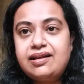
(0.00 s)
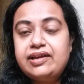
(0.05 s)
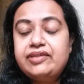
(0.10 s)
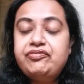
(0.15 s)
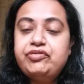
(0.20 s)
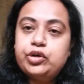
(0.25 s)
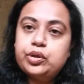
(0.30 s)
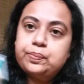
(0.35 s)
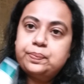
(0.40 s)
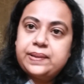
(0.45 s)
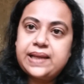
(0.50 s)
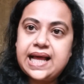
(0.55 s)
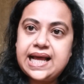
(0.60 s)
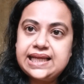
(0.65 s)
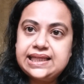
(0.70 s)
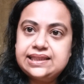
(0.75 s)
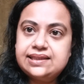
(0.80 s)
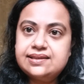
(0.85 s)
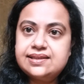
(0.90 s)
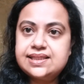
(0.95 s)
if you
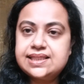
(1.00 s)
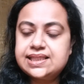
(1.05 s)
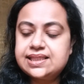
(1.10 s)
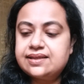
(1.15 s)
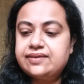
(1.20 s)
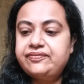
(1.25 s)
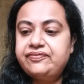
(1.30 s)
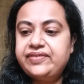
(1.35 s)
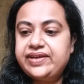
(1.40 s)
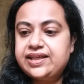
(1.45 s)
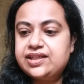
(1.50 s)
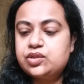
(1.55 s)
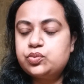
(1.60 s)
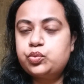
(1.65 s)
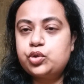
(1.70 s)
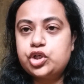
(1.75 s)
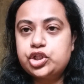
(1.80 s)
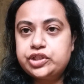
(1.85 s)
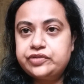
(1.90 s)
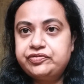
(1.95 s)
apply this face
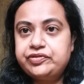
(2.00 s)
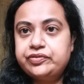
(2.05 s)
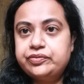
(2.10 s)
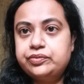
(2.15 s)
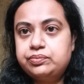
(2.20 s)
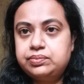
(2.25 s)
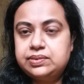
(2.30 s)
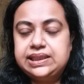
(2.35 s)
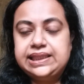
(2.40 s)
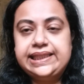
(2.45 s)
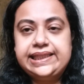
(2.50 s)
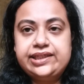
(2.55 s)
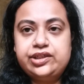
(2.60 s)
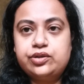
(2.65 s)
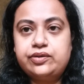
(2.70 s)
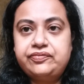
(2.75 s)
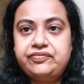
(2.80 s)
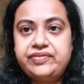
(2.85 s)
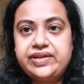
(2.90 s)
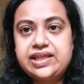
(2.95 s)
wash, if you clean
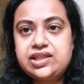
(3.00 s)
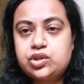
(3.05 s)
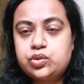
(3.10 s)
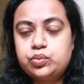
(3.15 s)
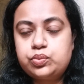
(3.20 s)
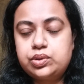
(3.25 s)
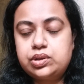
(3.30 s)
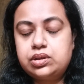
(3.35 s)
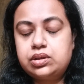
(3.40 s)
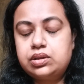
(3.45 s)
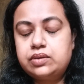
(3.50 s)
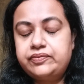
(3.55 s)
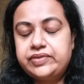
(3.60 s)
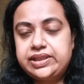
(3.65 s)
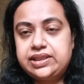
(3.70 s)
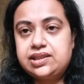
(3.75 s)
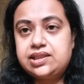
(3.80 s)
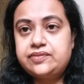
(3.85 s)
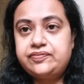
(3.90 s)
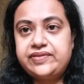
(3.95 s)
your face
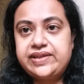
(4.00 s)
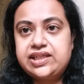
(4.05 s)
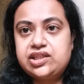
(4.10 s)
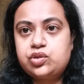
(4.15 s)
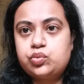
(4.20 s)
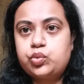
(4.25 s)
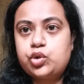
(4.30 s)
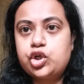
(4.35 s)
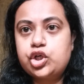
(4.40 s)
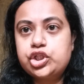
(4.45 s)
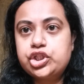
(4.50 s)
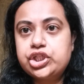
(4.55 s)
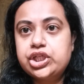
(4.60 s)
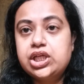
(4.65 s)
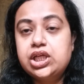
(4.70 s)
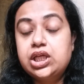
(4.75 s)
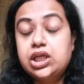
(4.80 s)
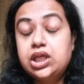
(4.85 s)
with this face wash,